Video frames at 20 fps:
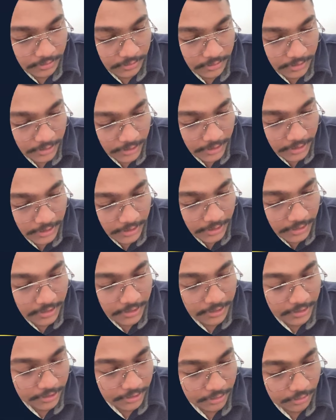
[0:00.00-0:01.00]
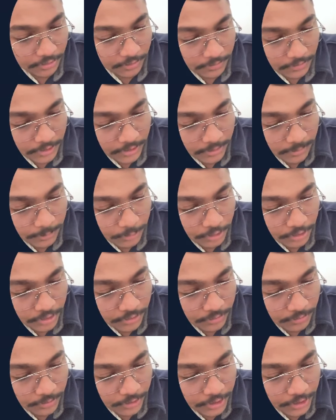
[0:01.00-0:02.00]
contain it into different components,
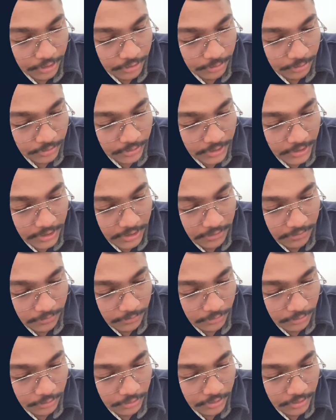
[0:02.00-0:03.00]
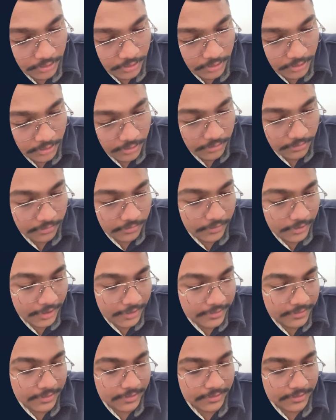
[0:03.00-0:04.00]
one, two, three, four, five,
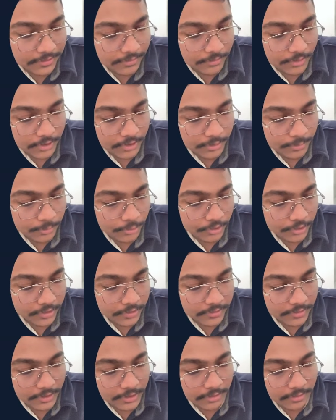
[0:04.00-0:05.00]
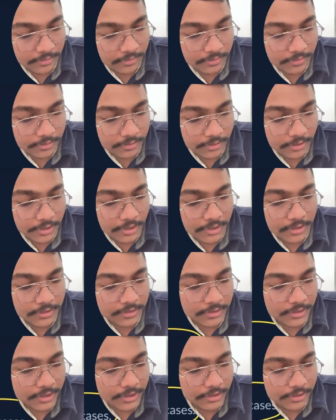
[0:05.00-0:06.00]
six different components, and
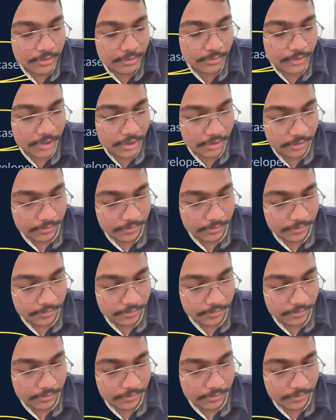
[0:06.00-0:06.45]
then you will